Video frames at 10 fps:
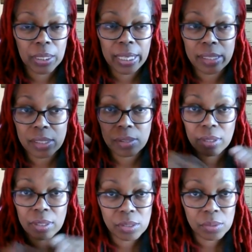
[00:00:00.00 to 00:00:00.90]
precancer
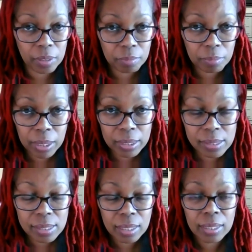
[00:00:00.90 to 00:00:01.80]
in 12
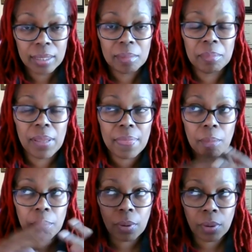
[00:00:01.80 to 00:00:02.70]
months, but
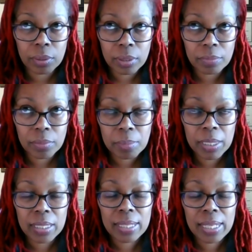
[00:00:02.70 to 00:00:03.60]
the bulk of
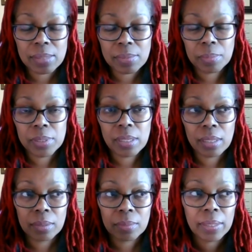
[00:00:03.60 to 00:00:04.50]
women, and that's what we're
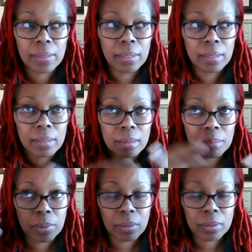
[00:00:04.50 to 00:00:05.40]
dealing with, the
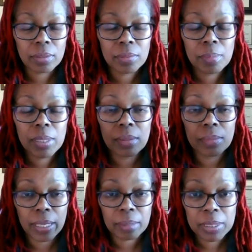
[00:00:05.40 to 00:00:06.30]
bulk of women, the
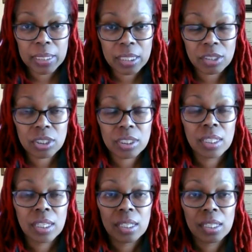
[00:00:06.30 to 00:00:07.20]

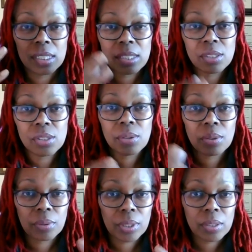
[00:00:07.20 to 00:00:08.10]
recommendation is the 2
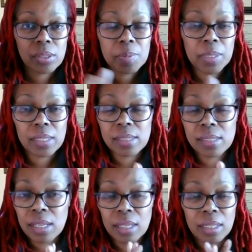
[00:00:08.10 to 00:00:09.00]
to 3 years,
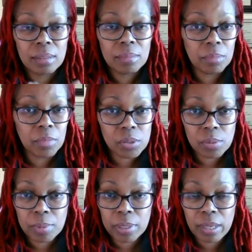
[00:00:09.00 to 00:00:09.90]
because
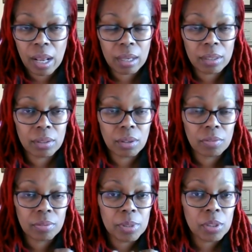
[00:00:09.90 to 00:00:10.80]
most women are not going to go
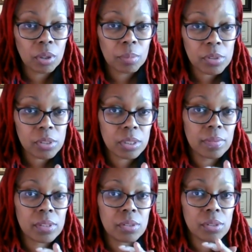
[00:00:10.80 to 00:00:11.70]
from a normal
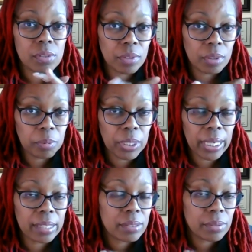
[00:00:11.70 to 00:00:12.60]
cervix to severe
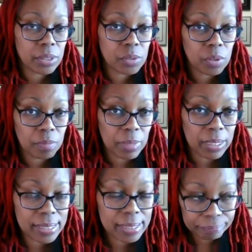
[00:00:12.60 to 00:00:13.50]
precancer in 12
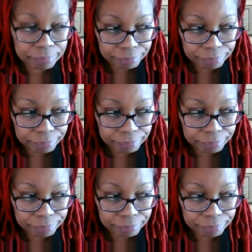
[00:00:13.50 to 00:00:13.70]
months.